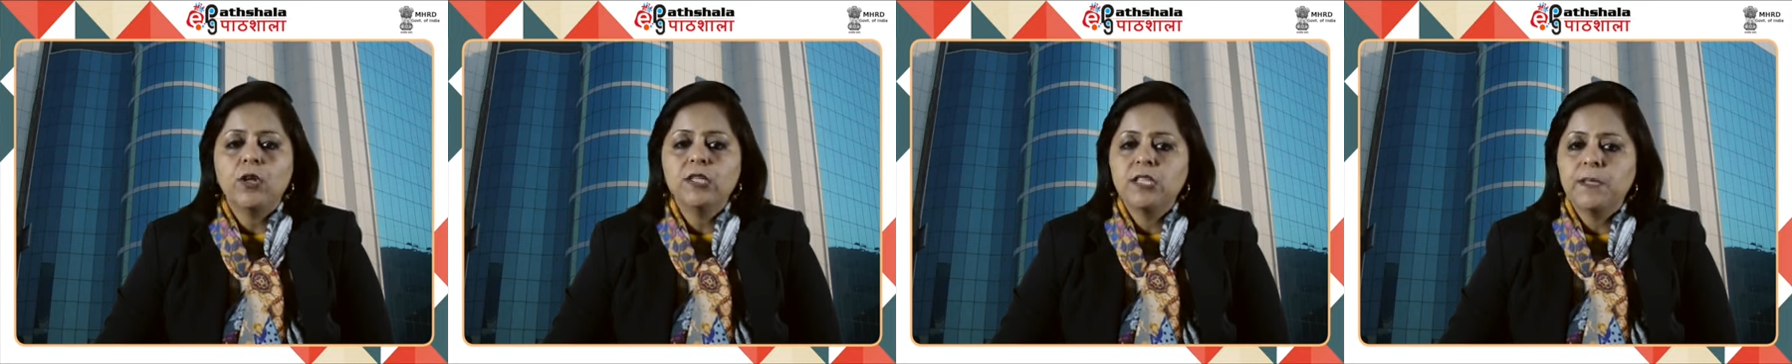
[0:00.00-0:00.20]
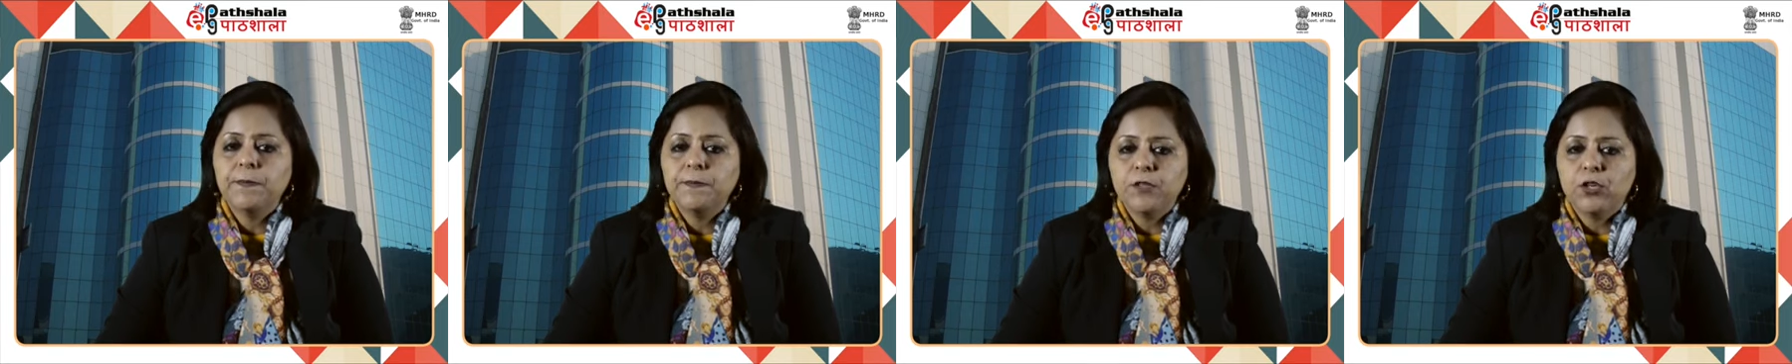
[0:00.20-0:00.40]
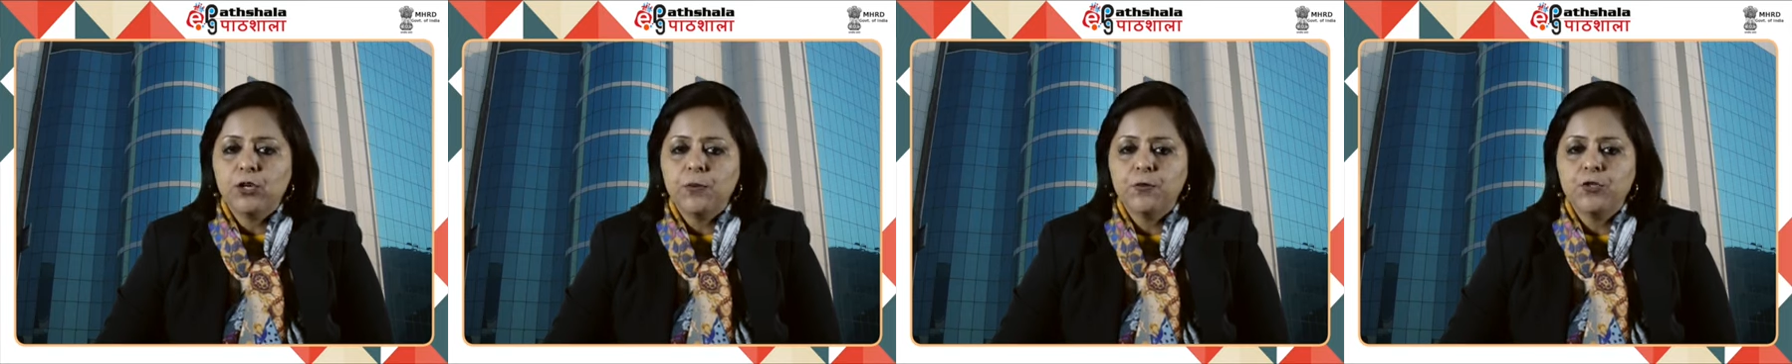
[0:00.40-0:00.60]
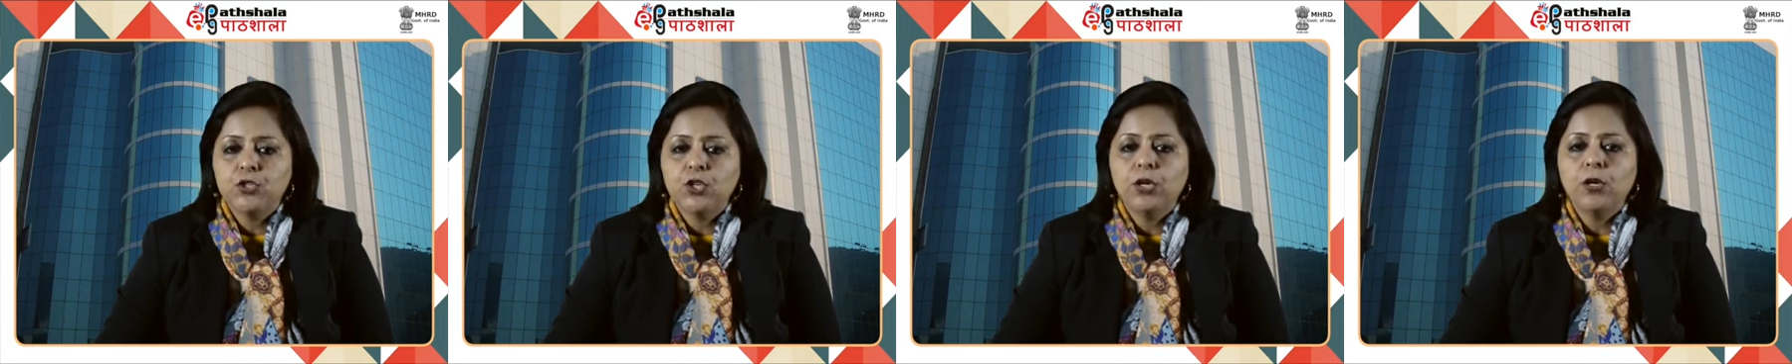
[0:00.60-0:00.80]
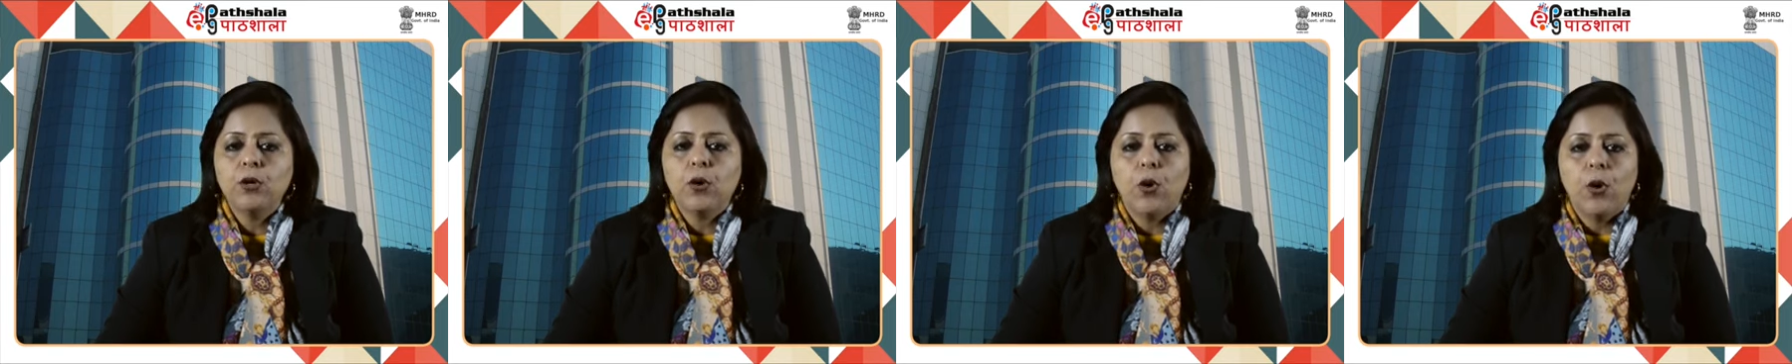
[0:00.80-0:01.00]

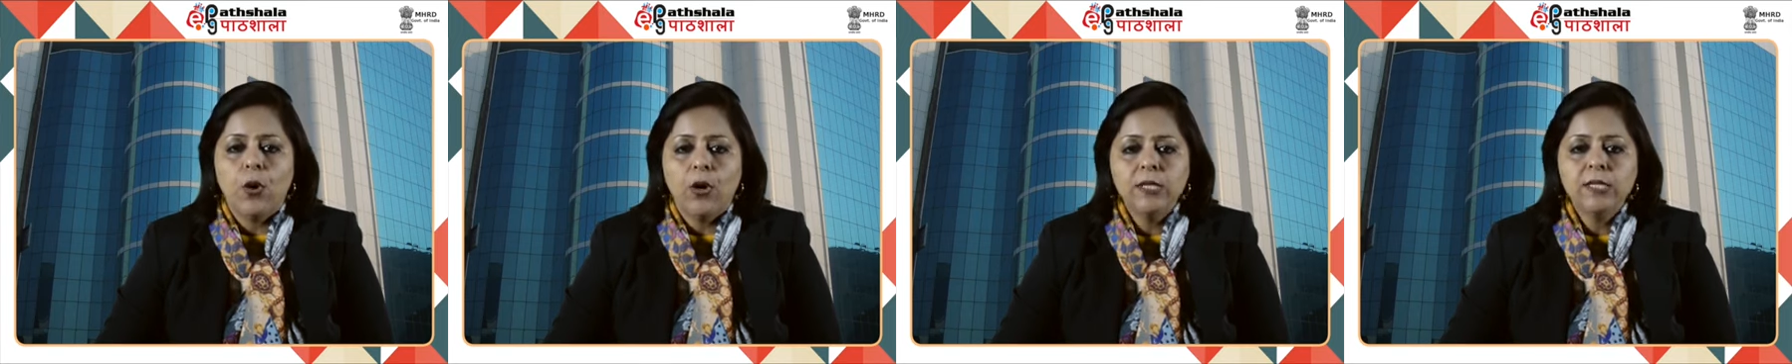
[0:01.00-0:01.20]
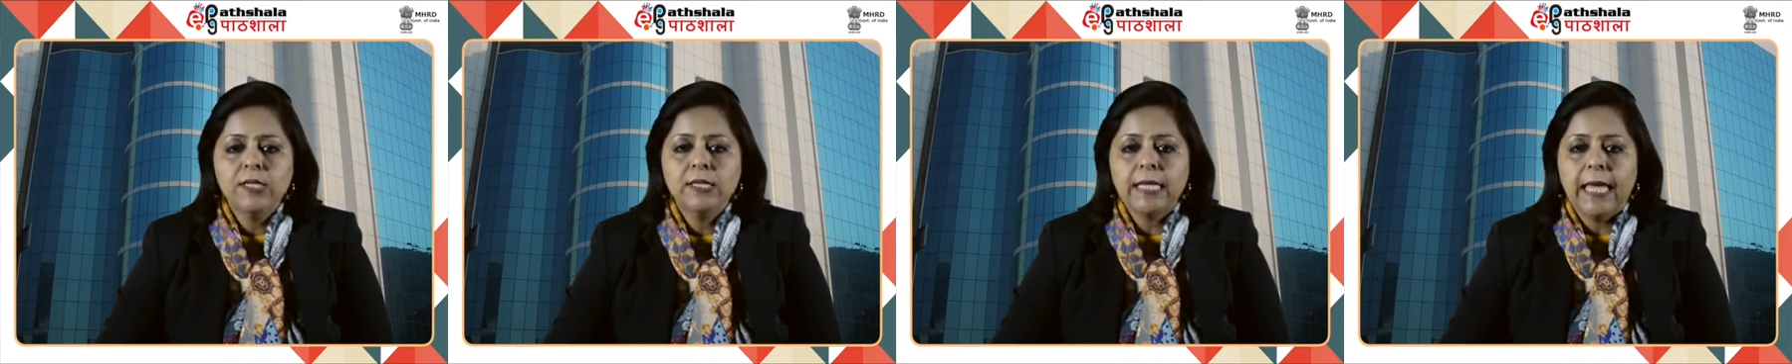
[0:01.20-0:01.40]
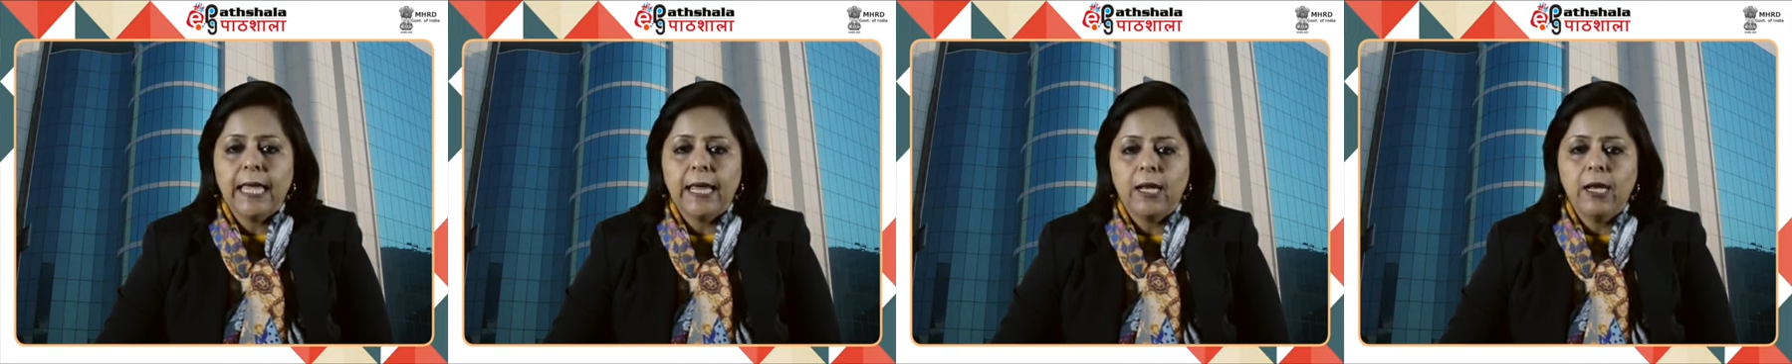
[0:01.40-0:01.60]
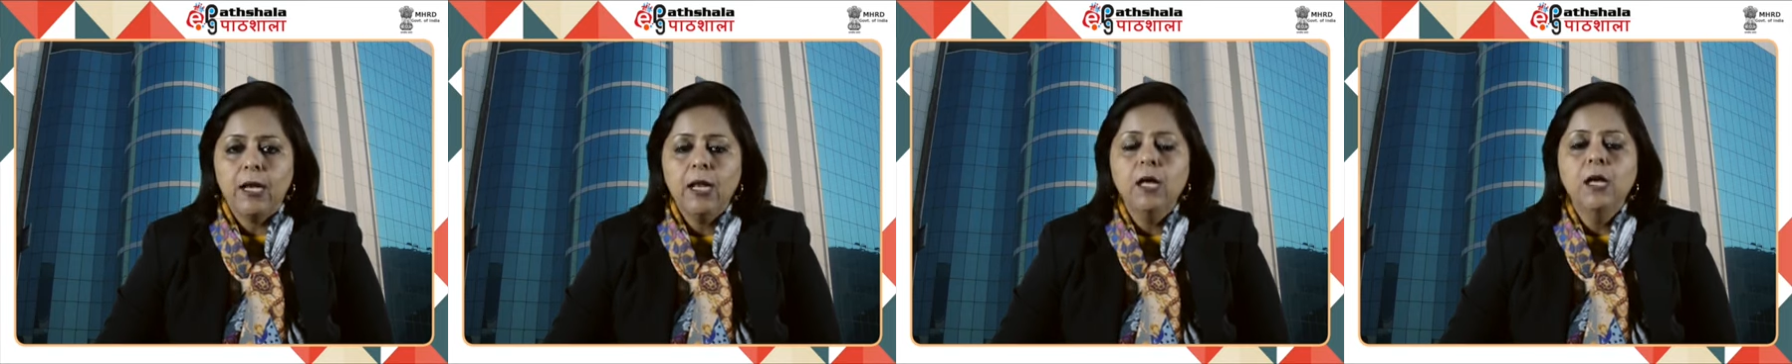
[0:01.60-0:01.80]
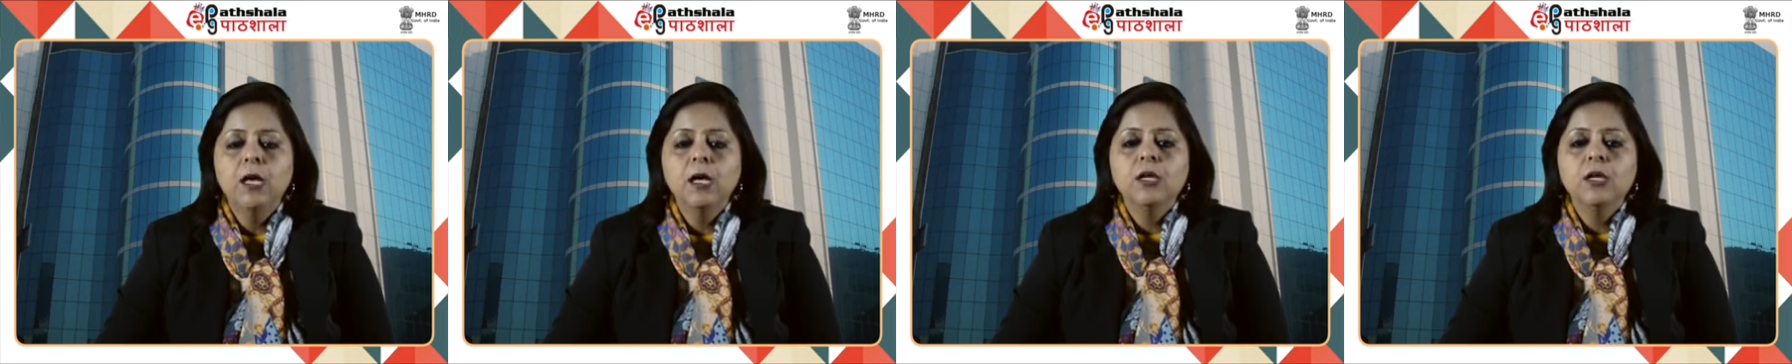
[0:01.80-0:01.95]
subscription or sale